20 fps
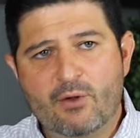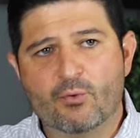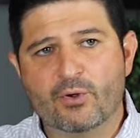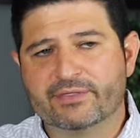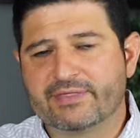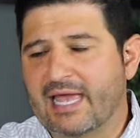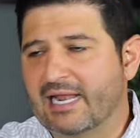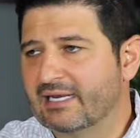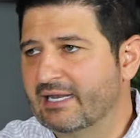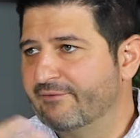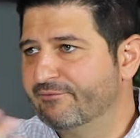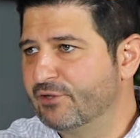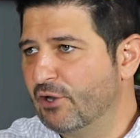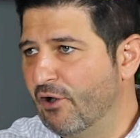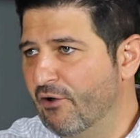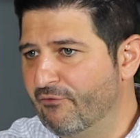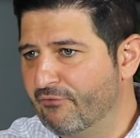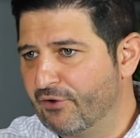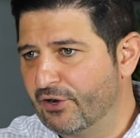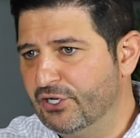With that left
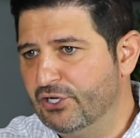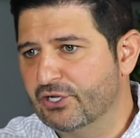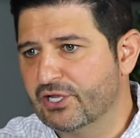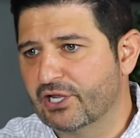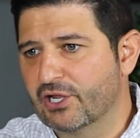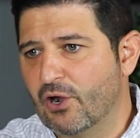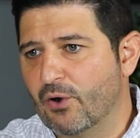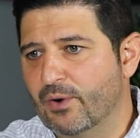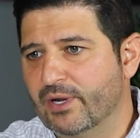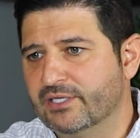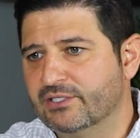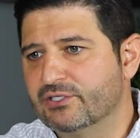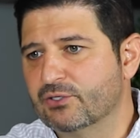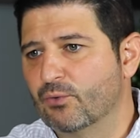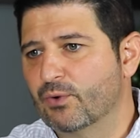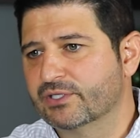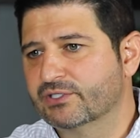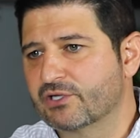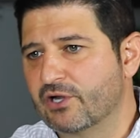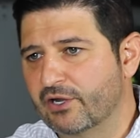over, you could go into
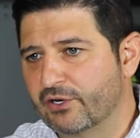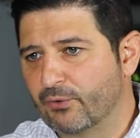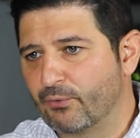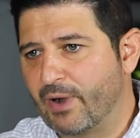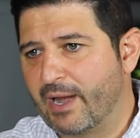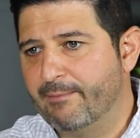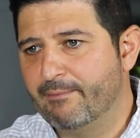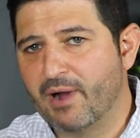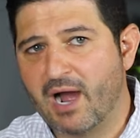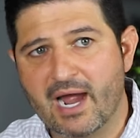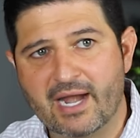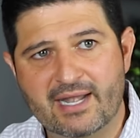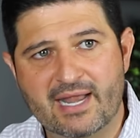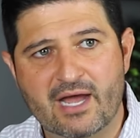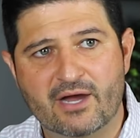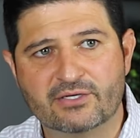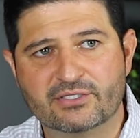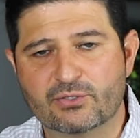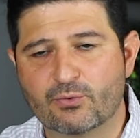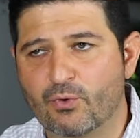what's called a rate buy
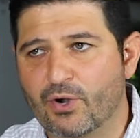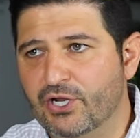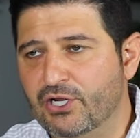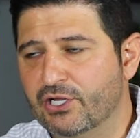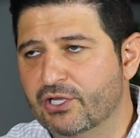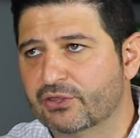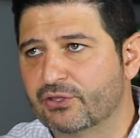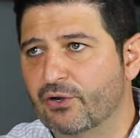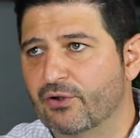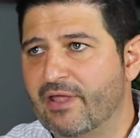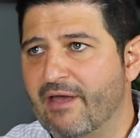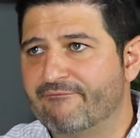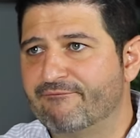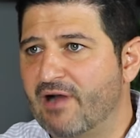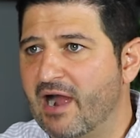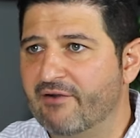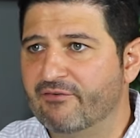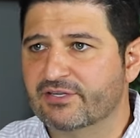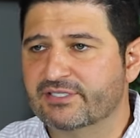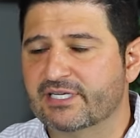down, to where you could throw that
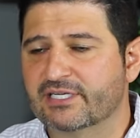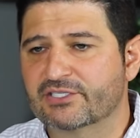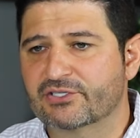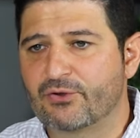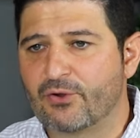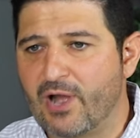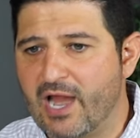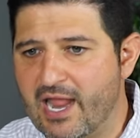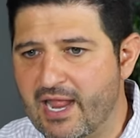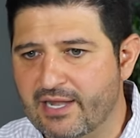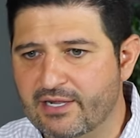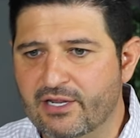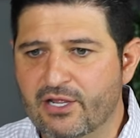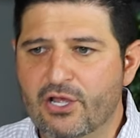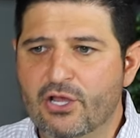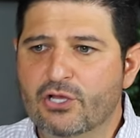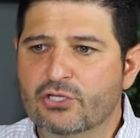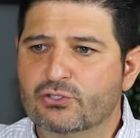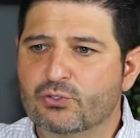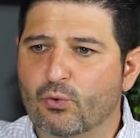5 or 6 grand
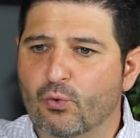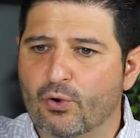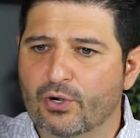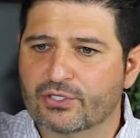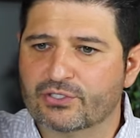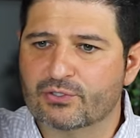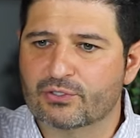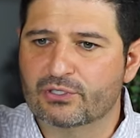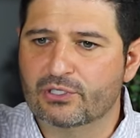towards